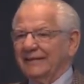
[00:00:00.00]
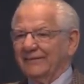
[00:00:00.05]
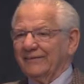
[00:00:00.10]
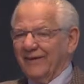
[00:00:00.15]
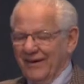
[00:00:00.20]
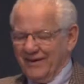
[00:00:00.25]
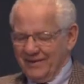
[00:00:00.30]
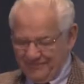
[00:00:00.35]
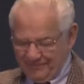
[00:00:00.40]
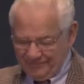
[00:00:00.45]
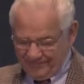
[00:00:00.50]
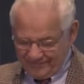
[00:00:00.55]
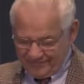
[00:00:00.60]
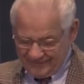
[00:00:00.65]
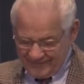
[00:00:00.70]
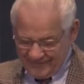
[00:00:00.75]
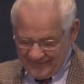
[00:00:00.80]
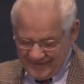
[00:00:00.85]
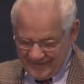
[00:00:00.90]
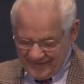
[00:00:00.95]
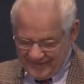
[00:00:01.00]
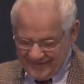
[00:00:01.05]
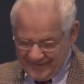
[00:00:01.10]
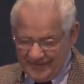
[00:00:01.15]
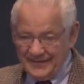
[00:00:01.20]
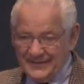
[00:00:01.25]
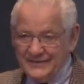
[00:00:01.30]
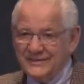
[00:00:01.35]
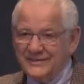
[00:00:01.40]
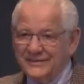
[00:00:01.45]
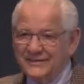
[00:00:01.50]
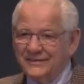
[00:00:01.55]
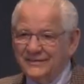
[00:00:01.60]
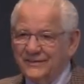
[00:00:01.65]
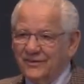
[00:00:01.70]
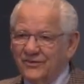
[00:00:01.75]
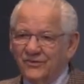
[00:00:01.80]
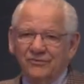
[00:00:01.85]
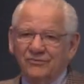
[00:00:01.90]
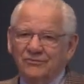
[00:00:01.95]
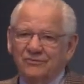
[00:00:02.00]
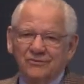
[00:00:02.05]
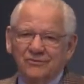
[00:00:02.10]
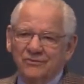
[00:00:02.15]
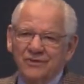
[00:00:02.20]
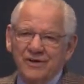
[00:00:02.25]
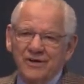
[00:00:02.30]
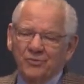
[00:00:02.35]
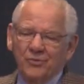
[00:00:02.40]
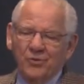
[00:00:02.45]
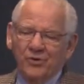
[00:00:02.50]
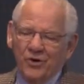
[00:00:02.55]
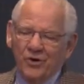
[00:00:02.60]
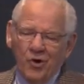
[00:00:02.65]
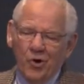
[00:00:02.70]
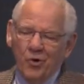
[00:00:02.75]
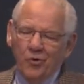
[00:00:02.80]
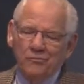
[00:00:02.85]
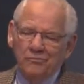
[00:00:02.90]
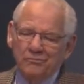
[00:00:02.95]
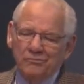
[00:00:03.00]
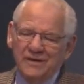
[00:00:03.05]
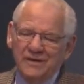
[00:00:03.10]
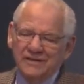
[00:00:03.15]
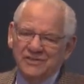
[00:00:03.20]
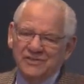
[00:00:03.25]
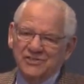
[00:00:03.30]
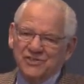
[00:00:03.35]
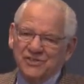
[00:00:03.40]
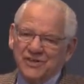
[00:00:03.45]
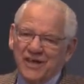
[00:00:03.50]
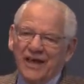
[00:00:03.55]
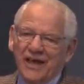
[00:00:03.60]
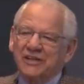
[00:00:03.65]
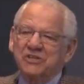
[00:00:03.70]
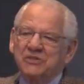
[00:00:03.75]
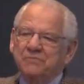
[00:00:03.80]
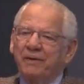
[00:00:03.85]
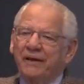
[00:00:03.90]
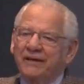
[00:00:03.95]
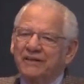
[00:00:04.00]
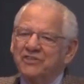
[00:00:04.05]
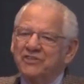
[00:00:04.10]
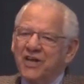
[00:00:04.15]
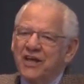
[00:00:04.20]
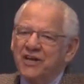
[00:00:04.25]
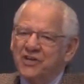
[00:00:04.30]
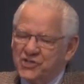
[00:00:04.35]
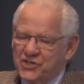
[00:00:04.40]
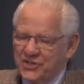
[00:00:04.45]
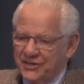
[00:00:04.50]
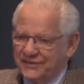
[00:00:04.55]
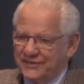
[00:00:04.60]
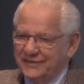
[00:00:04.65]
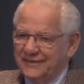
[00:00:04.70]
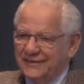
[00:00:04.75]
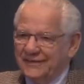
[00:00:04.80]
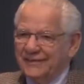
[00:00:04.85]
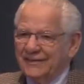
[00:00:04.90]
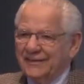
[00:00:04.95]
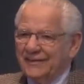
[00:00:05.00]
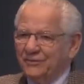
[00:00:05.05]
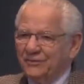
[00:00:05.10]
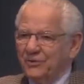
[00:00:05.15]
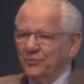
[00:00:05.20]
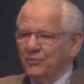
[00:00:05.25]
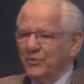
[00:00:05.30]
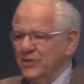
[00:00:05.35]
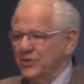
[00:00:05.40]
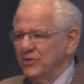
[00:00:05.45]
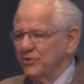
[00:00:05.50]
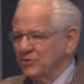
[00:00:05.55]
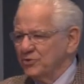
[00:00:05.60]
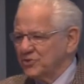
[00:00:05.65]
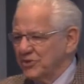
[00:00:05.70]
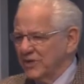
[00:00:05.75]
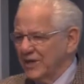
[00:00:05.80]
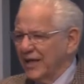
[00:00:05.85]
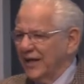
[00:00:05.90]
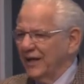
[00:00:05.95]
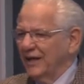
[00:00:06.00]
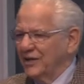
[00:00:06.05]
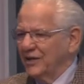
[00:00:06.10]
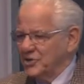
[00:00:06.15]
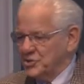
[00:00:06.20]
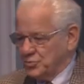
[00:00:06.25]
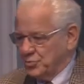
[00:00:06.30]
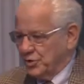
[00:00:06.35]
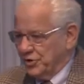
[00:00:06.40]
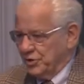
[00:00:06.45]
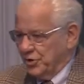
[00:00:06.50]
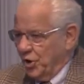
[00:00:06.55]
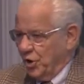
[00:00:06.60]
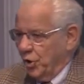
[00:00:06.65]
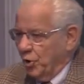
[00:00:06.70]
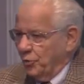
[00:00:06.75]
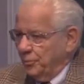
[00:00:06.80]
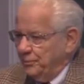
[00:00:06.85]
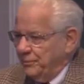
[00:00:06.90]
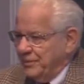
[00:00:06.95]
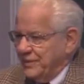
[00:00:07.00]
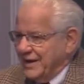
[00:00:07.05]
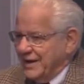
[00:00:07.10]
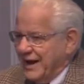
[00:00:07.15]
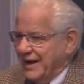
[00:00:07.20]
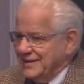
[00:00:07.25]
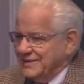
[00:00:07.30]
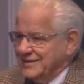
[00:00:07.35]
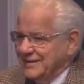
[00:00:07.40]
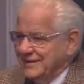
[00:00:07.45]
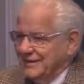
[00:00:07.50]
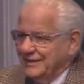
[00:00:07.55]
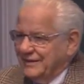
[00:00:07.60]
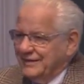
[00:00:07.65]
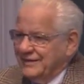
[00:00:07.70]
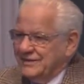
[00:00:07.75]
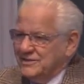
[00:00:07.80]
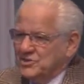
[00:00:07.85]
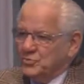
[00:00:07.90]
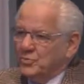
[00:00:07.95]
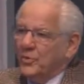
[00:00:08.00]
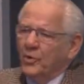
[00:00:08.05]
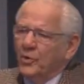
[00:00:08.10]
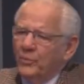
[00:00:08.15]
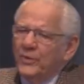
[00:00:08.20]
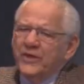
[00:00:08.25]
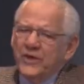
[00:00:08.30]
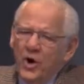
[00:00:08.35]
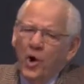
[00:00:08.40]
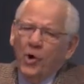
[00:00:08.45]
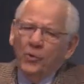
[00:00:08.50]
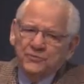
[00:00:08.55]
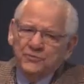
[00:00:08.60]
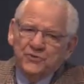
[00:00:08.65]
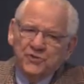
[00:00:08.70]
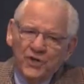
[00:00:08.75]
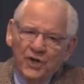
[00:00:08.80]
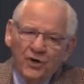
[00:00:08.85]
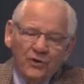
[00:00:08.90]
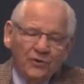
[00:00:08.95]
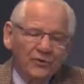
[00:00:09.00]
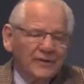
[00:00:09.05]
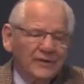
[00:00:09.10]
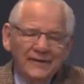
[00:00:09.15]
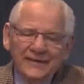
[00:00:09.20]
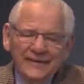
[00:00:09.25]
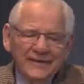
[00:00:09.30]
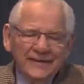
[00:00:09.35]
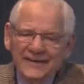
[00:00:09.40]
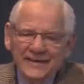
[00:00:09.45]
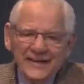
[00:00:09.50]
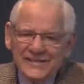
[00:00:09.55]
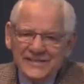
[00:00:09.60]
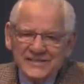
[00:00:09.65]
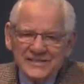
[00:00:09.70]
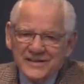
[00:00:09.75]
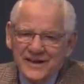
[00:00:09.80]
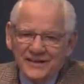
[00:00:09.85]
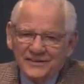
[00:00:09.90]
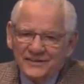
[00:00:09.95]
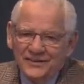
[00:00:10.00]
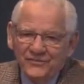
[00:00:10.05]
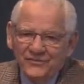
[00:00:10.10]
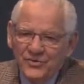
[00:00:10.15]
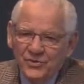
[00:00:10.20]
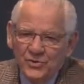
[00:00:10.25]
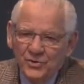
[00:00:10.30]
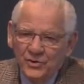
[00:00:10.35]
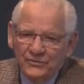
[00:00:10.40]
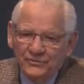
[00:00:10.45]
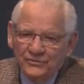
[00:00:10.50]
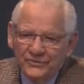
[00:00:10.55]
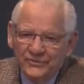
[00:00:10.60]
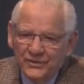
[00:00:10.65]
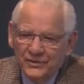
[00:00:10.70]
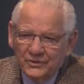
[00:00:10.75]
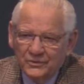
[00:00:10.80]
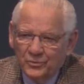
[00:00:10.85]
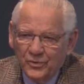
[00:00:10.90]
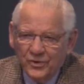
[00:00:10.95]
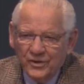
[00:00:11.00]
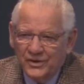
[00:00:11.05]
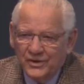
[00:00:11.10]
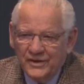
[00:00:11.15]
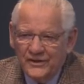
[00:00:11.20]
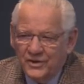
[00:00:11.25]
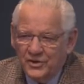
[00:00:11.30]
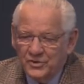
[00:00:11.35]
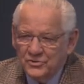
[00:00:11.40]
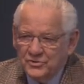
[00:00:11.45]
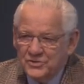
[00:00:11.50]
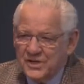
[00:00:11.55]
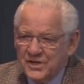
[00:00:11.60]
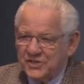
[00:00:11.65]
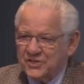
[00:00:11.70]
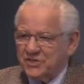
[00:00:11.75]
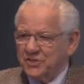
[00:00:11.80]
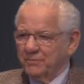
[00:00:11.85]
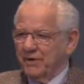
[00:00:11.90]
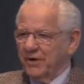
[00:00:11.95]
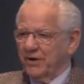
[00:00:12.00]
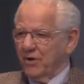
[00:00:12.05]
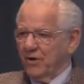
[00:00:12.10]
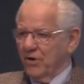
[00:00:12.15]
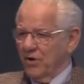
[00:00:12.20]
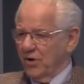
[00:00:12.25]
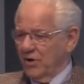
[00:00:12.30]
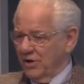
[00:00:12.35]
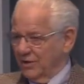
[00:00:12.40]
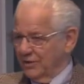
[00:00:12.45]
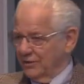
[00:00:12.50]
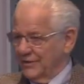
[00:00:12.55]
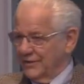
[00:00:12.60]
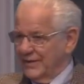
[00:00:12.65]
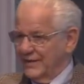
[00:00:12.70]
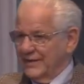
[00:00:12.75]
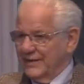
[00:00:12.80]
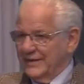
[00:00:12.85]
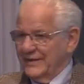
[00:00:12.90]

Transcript: Well, the Greek word hope means expectation. When we use the English word hope, the idea is, well, we hope so. That's not the view of the word in the New Testament at all.